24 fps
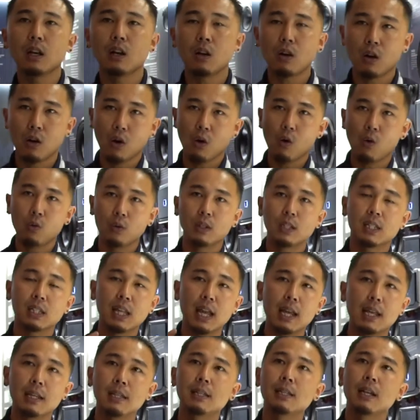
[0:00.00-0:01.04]
the cone
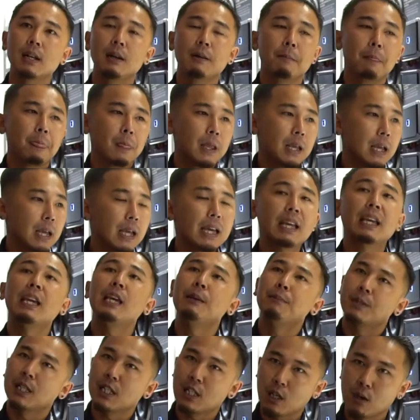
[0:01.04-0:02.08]
it
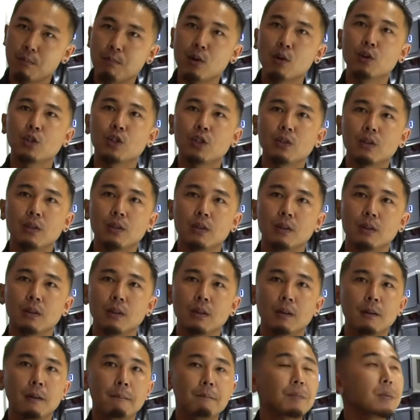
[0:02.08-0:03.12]
keeps its composure.
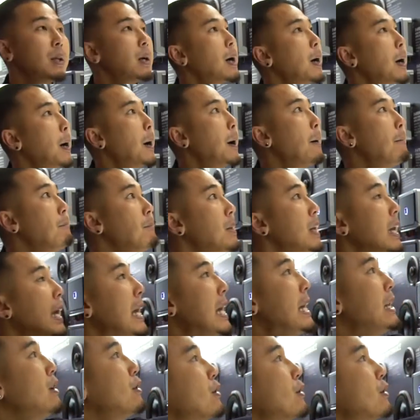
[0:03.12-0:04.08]
In